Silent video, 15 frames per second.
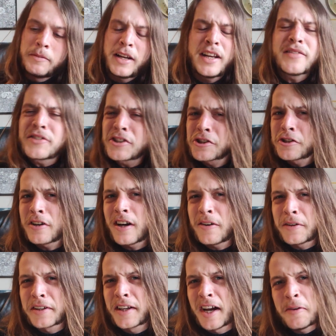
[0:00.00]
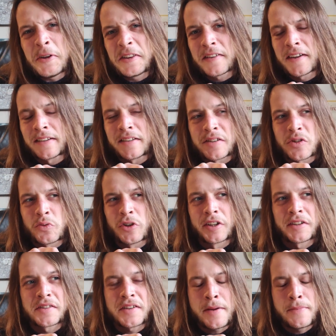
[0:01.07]
not even sure how to comment on this one,
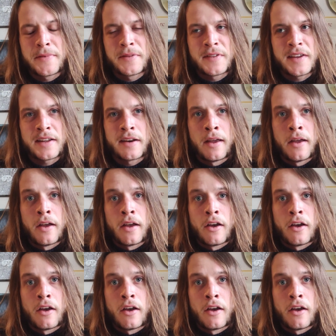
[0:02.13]
except that